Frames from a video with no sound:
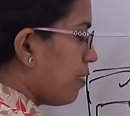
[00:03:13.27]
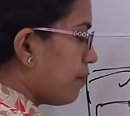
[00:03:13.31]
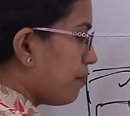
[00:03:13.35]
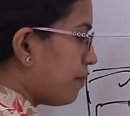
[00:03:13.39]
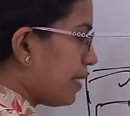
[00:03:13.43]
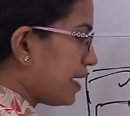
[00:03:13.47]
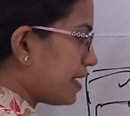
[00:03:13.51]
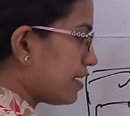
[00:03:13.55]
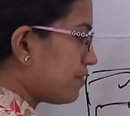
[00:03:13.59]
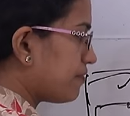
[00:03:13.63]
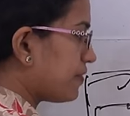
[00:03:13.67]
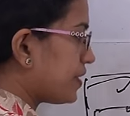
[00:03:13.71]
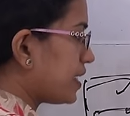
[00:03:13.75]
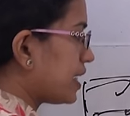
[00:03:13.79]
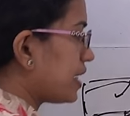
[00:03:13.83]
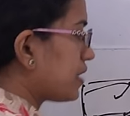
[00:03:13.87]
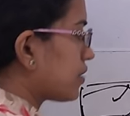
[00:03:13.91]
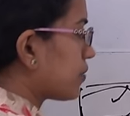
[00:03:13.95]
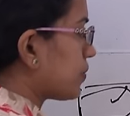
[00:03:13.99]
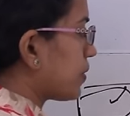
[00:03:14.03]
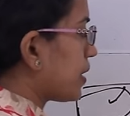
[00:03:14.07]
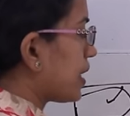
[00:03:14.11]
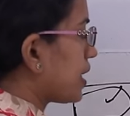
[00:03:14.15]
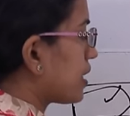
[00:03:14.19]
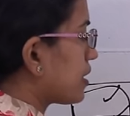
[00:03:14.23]
Periphery
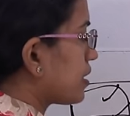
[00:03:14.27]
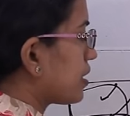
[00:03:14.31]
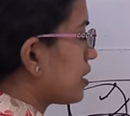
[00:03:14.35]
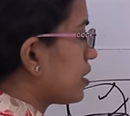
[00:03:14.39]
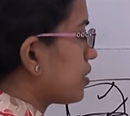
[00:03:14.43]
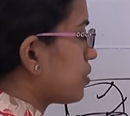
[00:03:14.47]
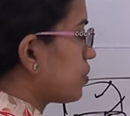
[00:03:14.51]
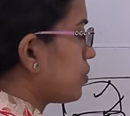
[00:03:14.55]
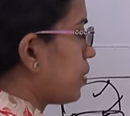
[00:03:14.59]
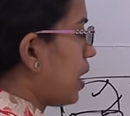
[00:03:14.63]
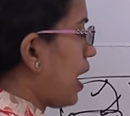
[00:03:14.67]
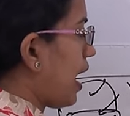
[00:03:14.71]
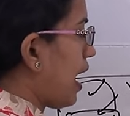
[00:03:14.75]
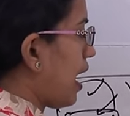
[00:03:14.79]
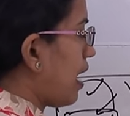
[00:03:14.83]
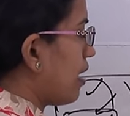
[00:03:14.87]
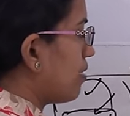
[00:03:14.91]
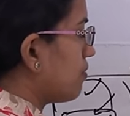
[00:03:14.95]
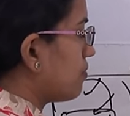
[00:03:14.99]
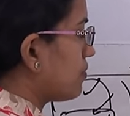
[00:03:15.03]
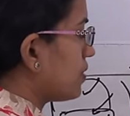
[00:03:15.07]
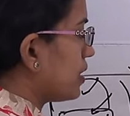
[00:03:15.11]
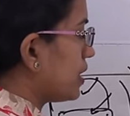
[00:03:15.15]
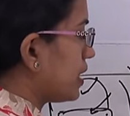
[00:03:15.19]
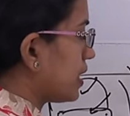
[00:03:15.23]
to it, you
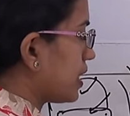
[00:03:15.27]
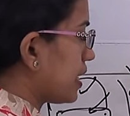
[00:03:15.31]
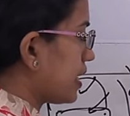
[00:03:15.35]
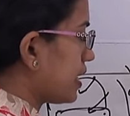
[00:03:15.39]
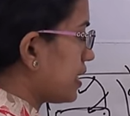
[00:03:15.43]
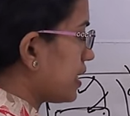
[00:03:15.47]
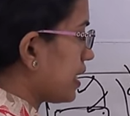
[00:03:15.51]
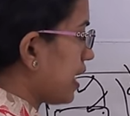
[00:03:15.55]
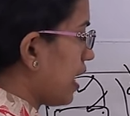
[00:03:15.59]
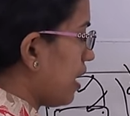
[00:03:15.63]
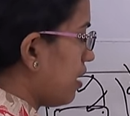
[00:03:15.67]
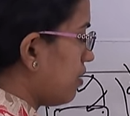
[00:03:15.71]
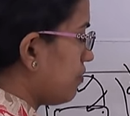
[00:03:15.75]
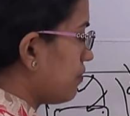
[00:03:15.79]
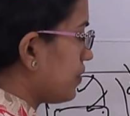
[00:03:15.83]
have an area